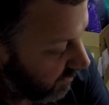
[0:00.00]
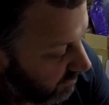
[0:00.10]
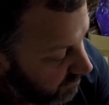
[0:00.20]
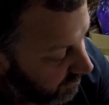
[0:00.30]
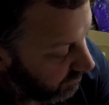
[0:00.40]

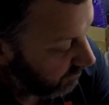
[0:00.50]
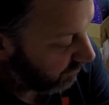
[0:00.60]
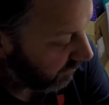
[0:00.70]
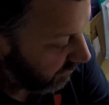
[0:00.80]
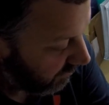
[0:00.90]
So
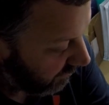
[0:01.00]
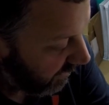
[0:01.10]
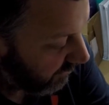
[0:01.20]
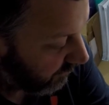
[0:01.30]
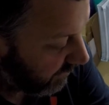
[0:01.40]

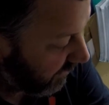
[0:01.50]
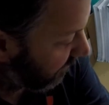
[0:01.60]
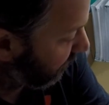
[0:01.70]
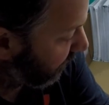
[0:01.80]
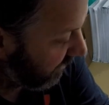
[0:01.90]
now we
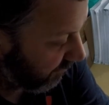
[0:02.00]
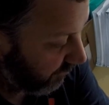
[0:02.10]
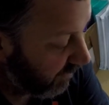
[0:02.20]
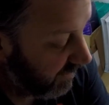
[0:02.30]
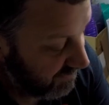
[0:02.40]
can
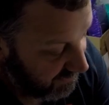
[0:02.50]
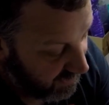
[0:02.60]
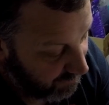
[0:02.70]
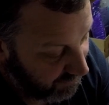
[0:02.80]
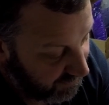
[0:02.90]
really see
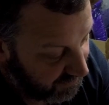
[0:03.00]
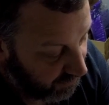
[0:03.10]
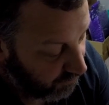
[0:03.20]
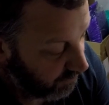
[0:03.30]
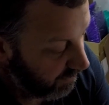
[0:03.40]
how many sold.